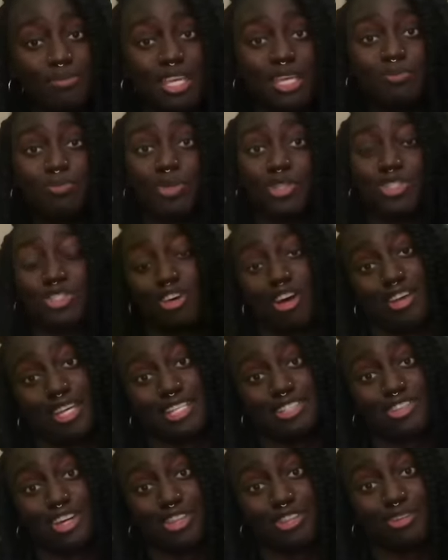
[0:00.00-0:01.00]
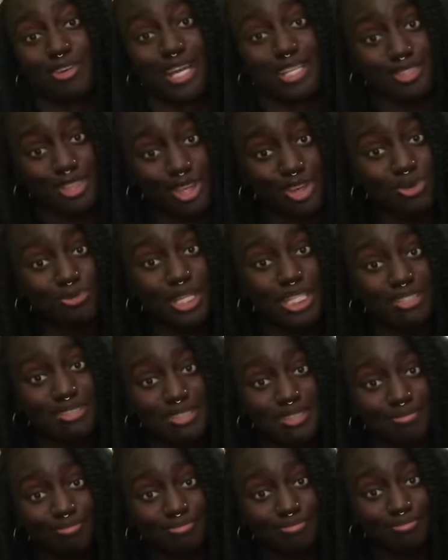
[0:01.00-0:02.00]
people saw each other as
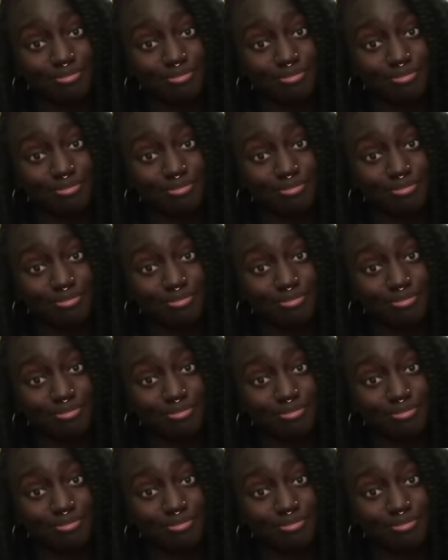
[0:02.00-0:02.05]
humans.